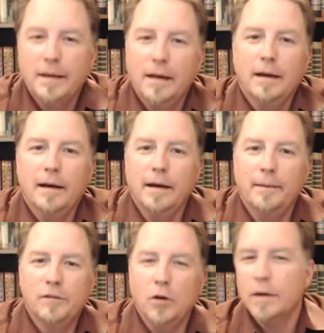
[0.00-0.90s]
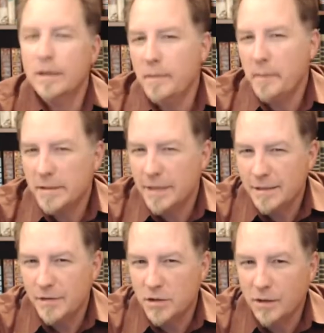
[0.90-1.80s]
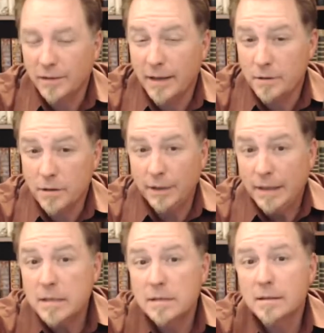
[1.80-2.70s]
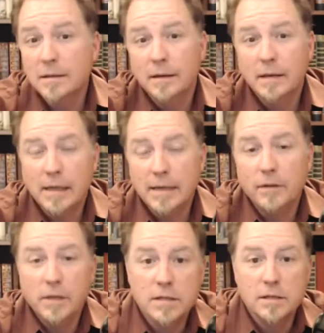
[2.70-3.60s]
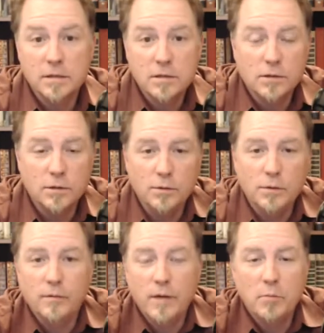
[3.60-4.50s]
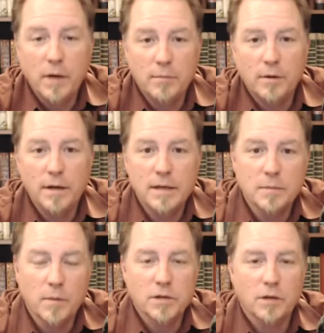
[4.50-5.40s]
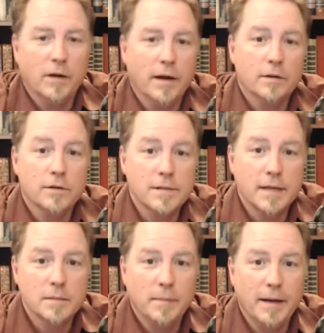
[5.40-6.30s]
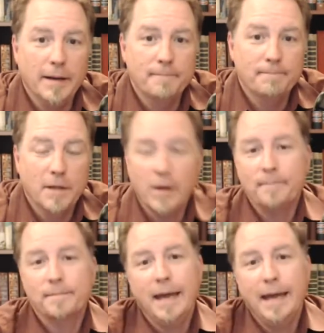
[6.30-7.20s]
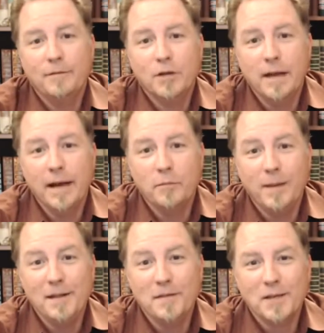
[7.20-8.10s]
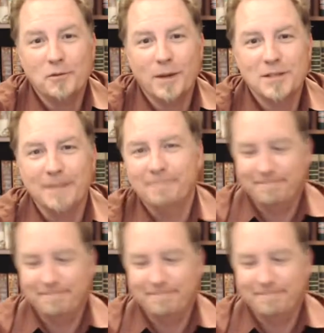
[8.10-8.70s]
um, don't give up on science fiction altogether. At least give a listen to Ray Bradbury's Martian Chronicles next Monday. All right. Have a good night, everybody, and thanks for watching.